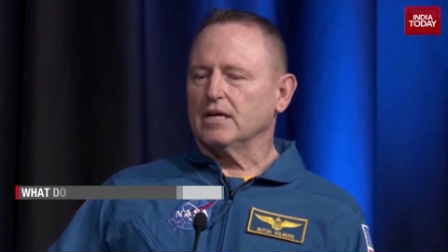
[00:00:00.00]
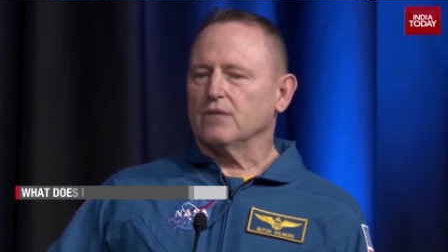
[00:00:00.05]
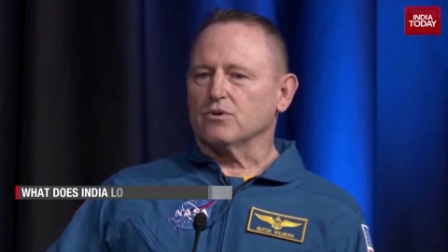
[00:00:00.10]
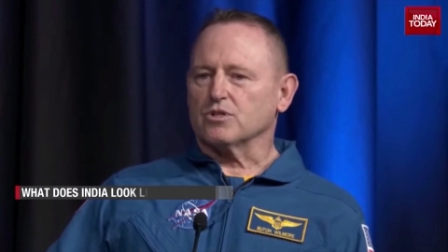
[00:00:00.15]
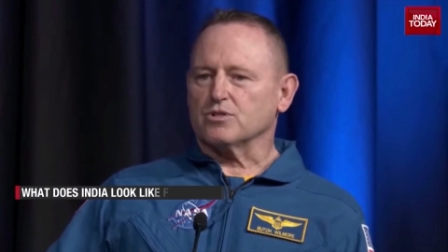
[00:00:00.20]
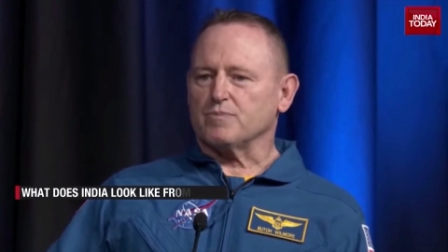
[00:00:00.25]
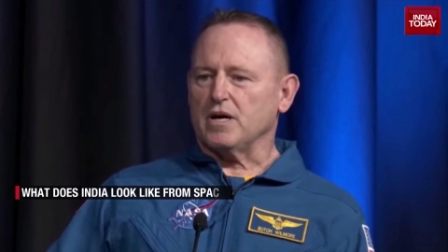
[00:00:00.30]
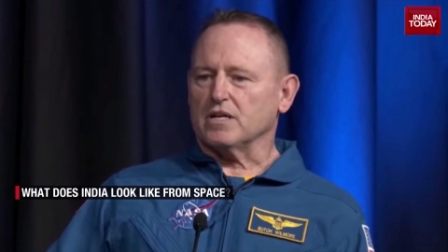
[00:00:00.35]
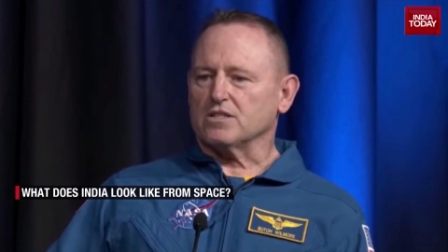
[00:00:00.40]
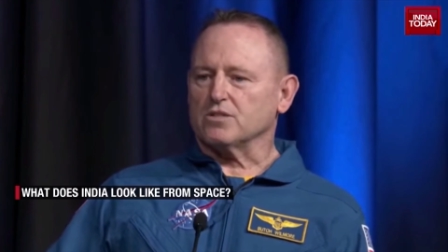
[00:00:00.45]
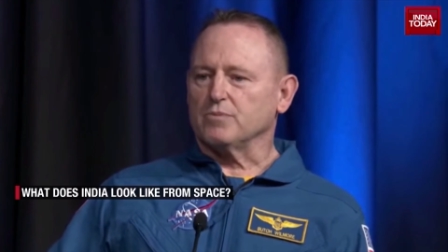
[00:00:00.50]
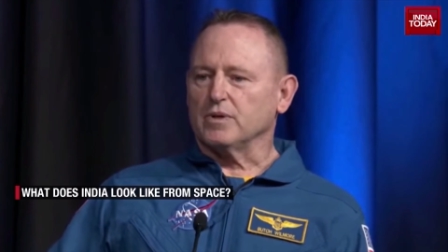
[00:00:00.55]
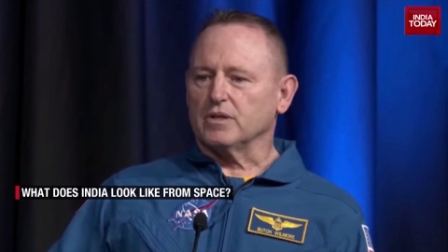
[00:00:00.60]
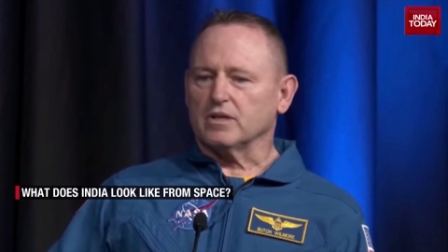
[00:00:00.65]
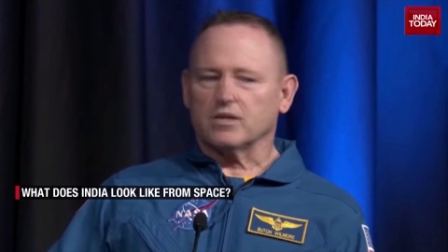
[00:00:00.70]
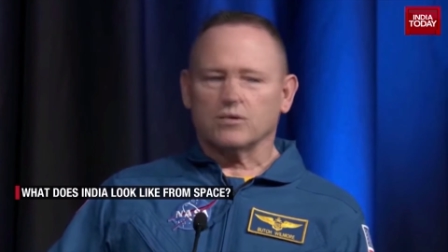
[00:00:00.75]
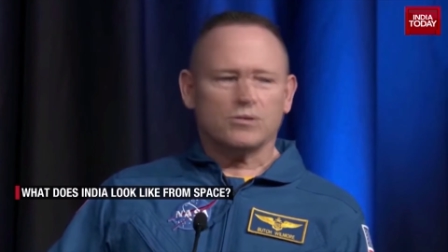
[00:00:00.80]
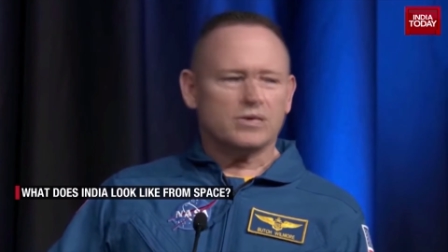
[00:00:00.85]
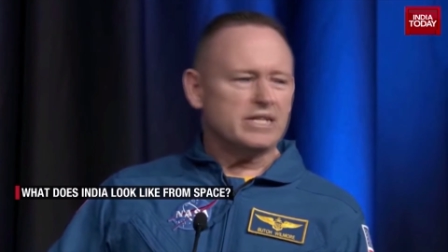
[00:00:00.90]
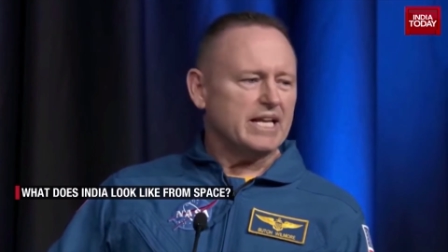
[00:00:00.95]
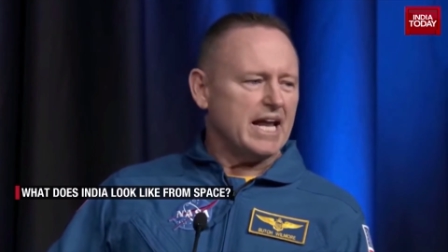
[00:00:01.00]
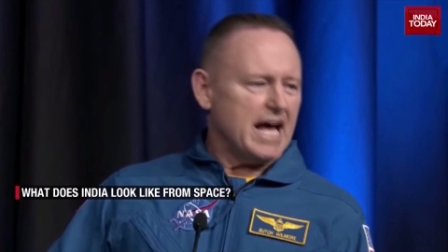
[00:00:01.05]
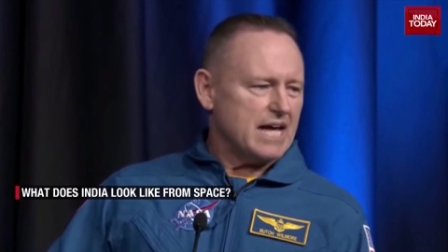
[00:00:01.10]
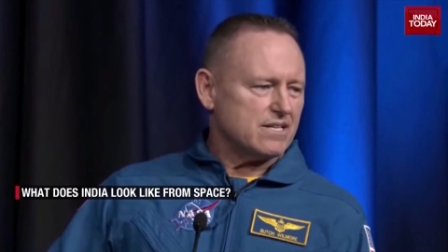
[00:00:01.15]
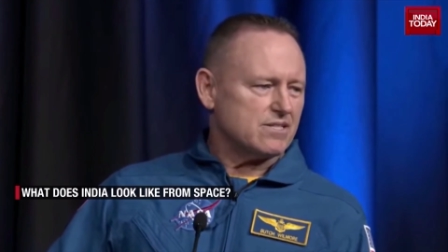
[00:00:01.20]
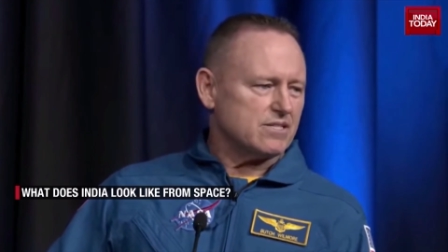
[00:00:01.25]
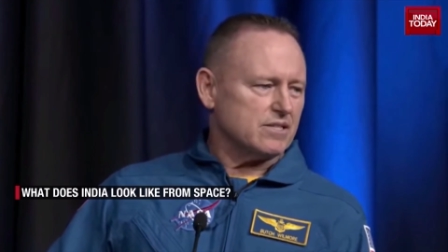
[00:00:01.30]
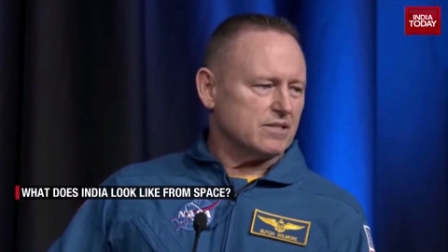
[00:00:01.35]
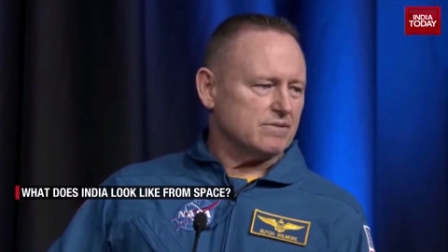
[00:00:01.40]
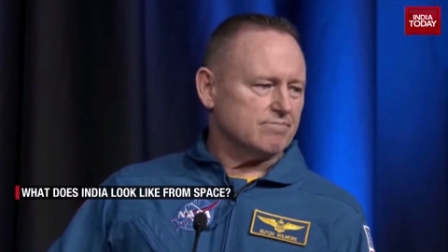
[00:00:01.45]
Responsibility with
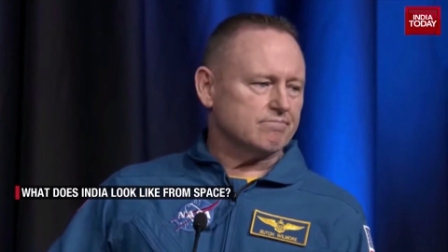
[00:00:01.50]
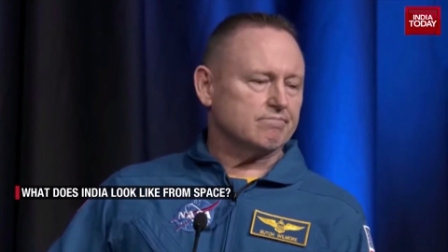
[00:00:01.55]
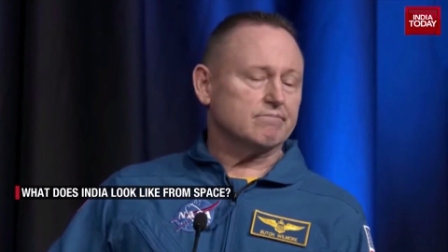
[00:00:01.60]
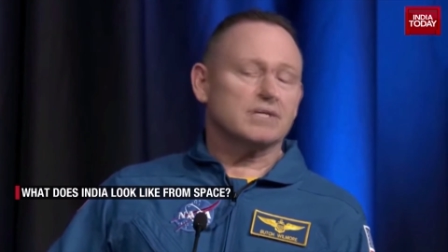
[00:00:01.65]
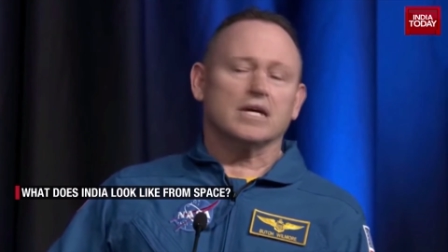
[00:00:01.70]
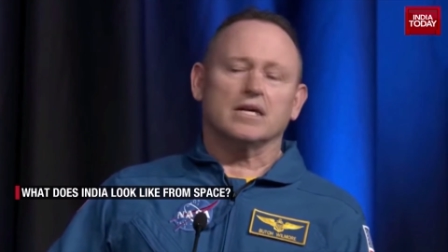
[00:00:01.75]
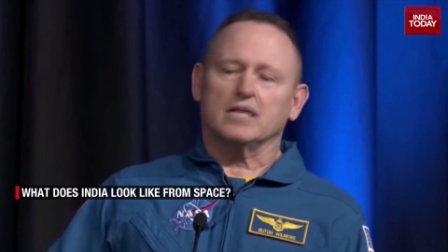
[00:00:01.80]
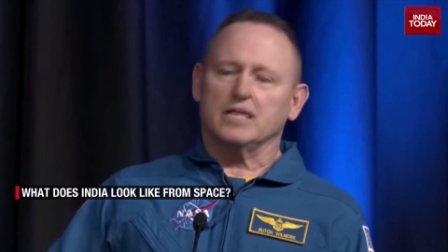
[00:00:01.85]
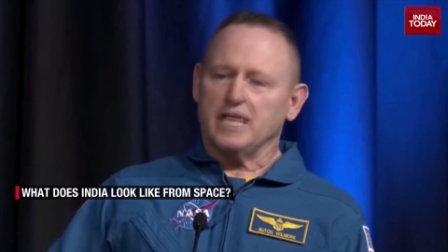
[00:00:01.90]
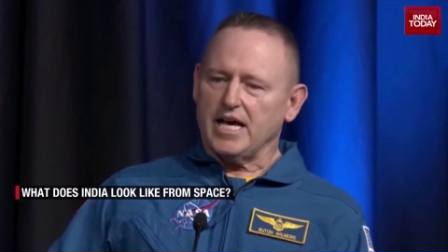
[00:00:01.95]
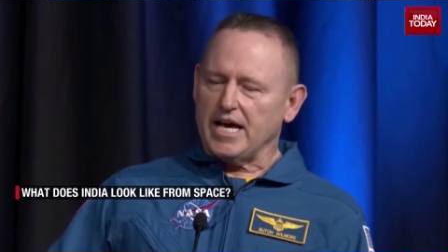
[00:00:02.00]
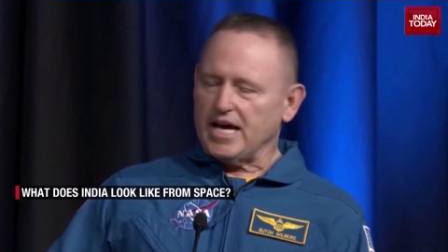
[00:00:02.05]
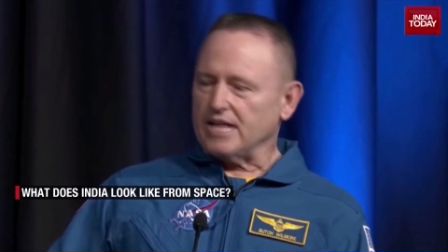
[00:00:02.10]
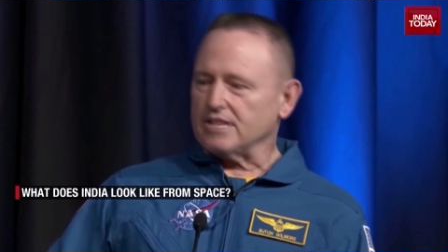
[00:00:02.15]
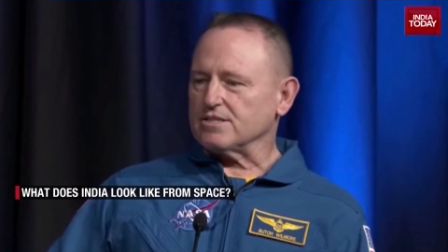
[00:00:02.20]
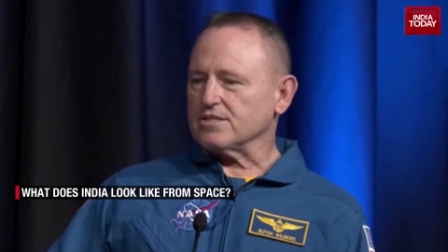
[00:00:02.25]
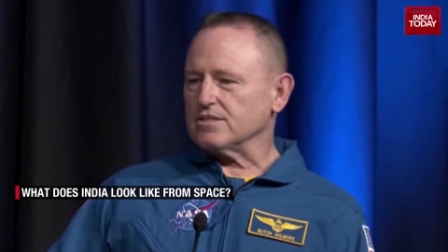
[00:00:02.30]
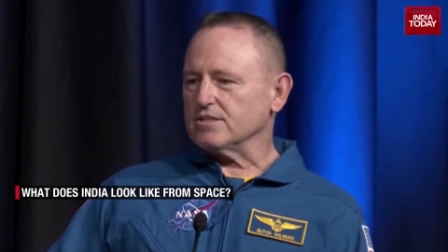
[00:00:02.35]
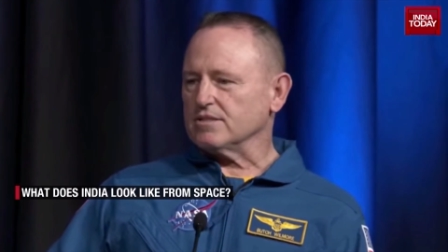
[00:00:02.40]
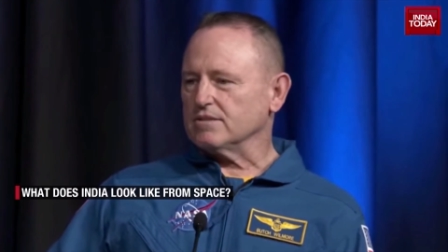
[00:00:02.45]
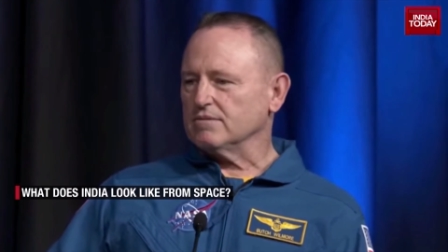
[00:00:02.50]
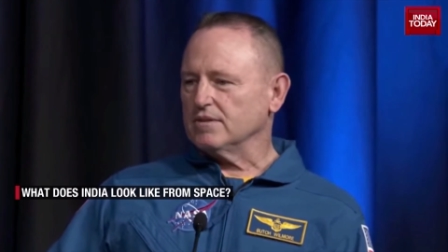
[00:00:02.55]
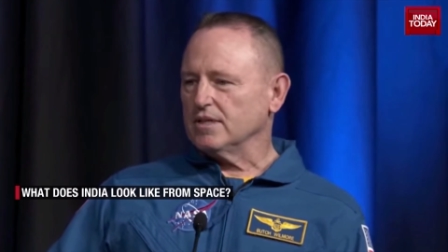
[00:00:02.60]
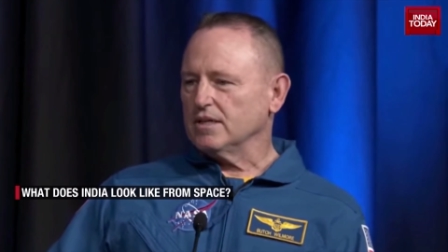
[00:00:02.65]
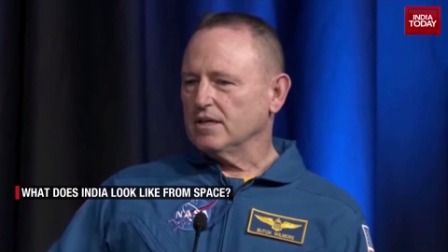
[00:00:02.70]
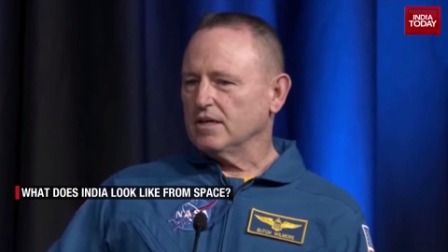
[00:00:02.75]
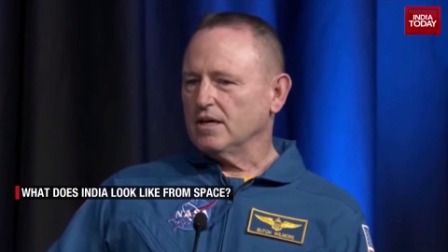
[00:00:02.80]
NASA, yes.